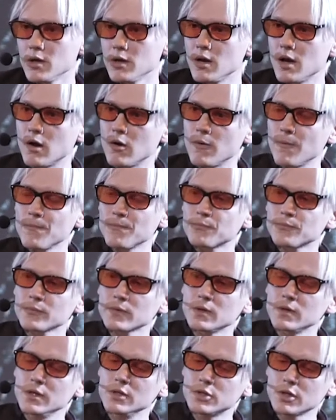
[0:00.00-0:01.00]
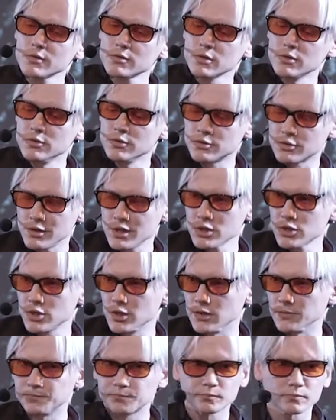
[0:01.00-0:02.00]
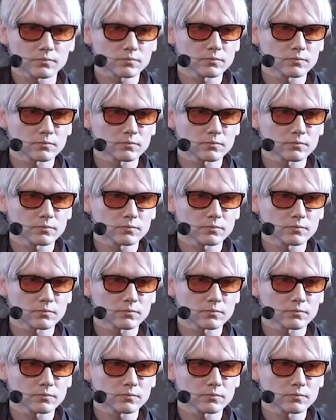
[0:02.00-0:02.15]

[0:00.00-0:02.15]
Now, in terms of nutrition,